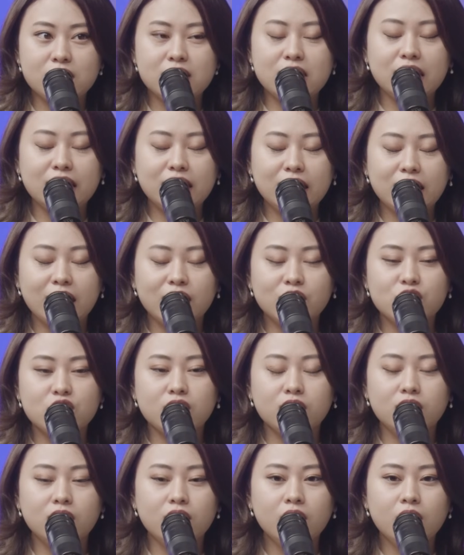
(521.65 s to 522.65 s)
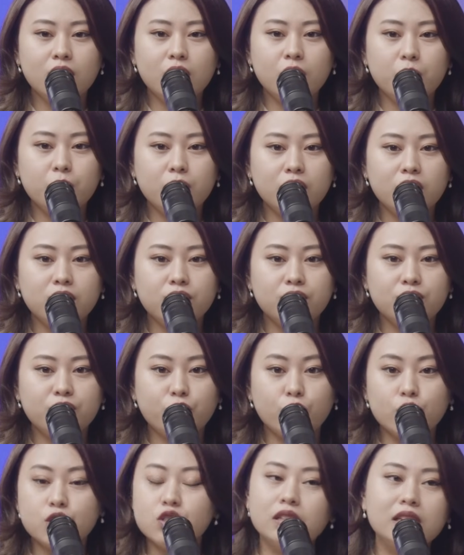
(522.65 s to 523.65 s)
that connection. But
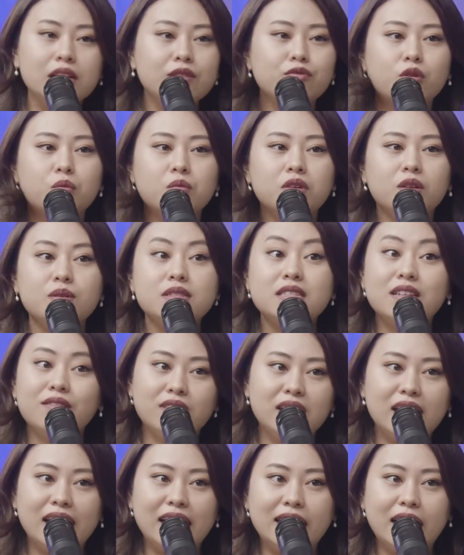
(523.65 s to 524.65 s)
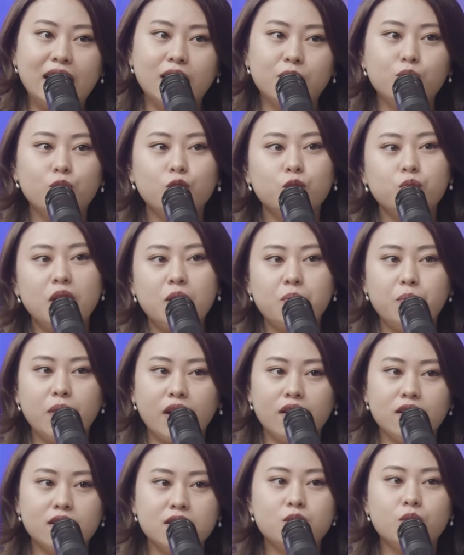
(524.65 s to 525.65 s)
fortunately for me, it was never like that. Both my
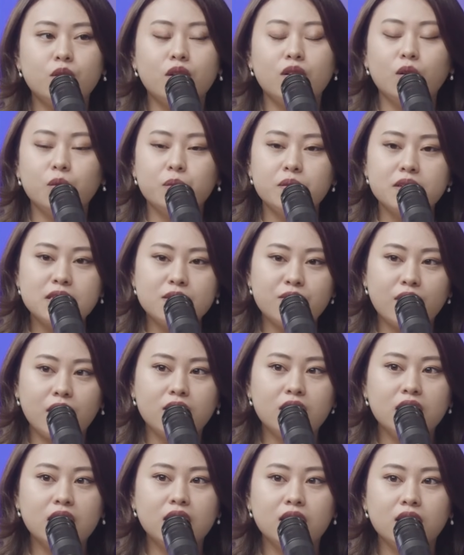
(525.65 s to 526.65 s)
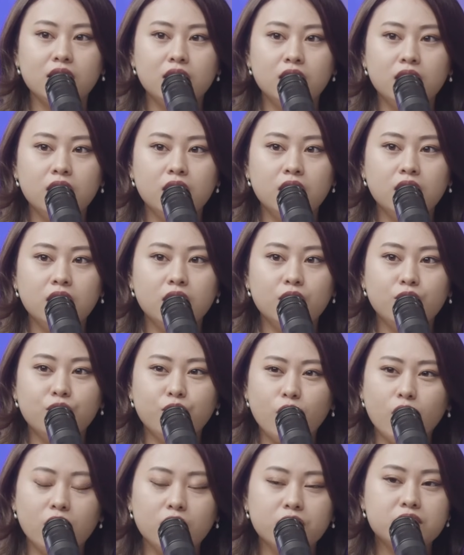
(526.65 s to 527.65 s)
parents were always very
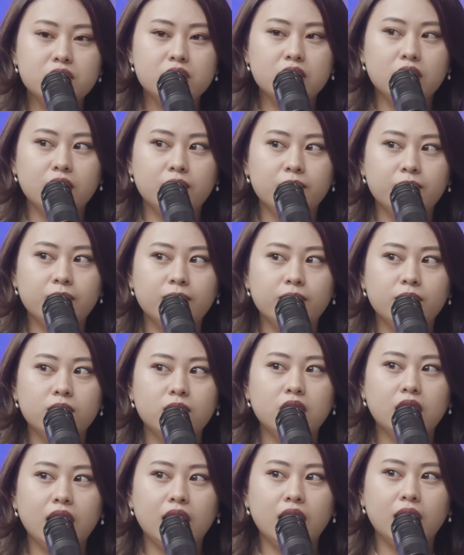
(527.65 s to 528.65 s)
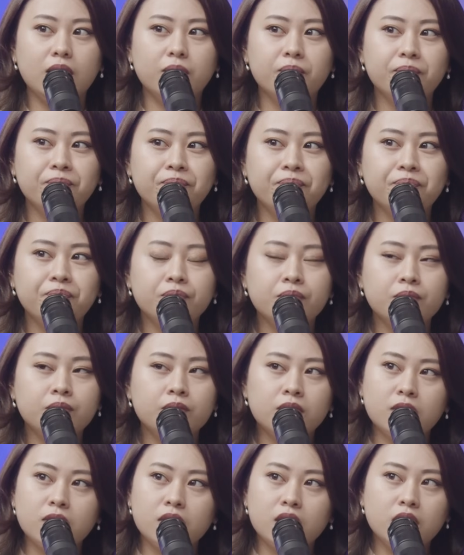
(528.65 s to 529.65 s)
involved. They
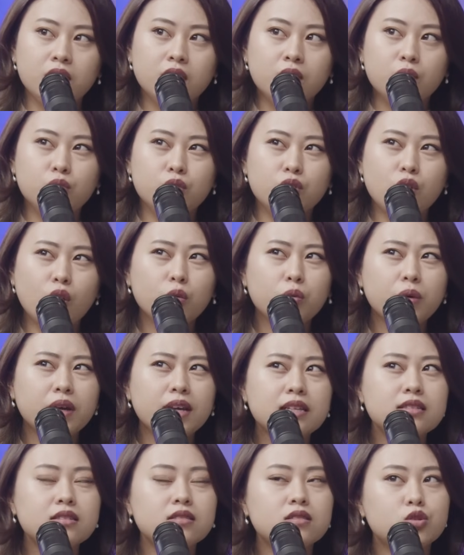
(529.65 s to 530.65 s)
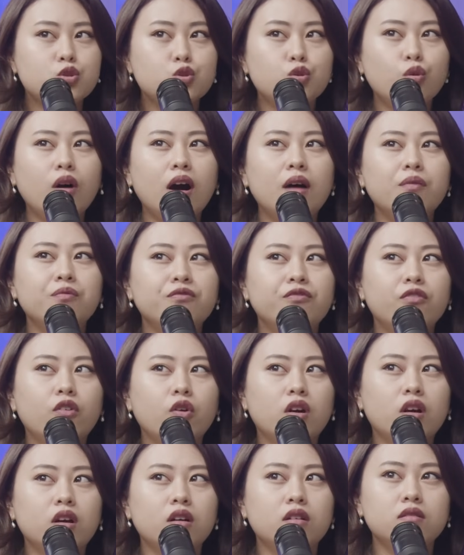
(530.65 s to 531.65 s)
would always show up
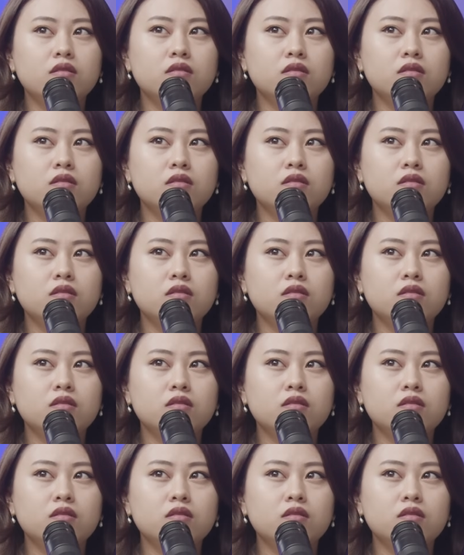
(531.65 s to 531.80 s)
for,